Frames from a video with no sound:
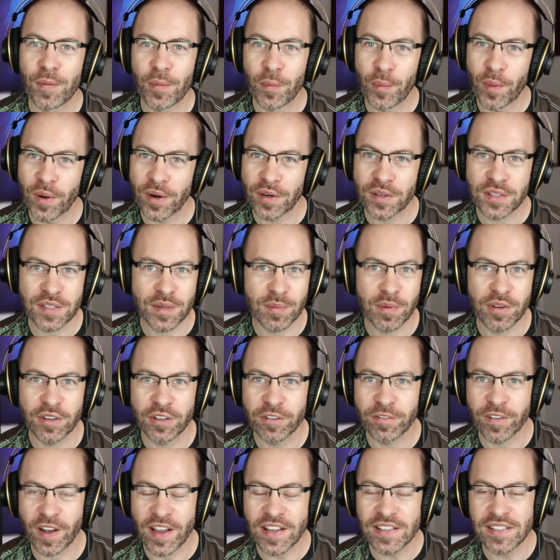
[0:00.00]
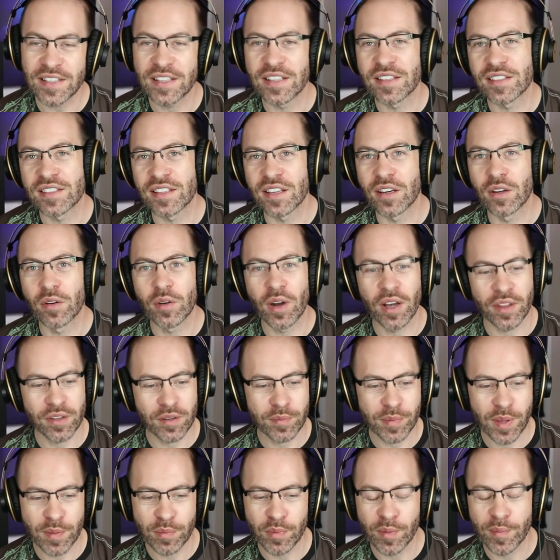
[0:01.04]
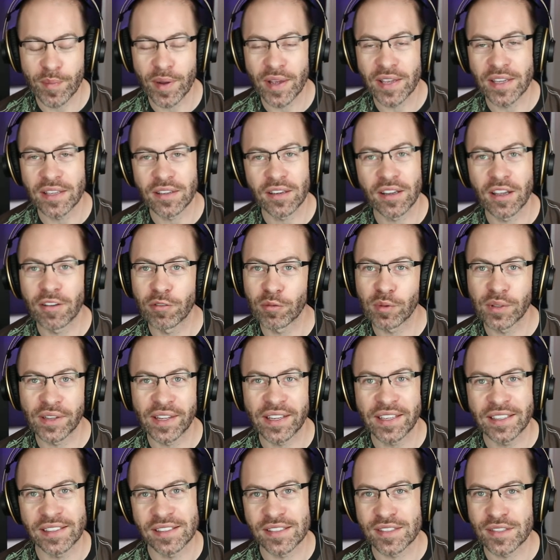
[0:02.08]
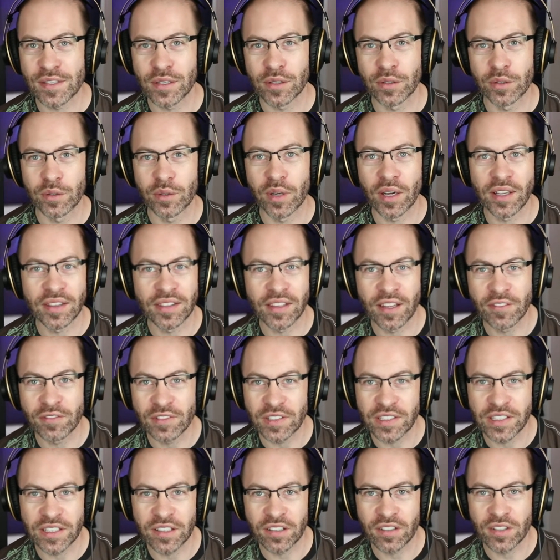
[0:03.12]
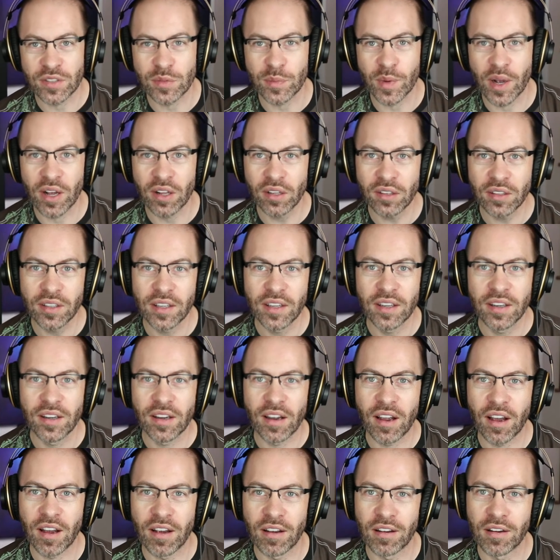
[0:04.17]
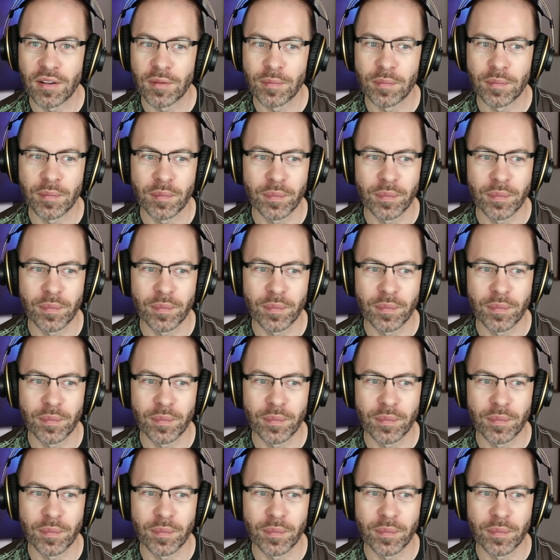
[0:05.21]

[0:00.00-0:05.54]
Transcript: what are some of your vices? You know, other people might relate, so I'd love to hear as well. I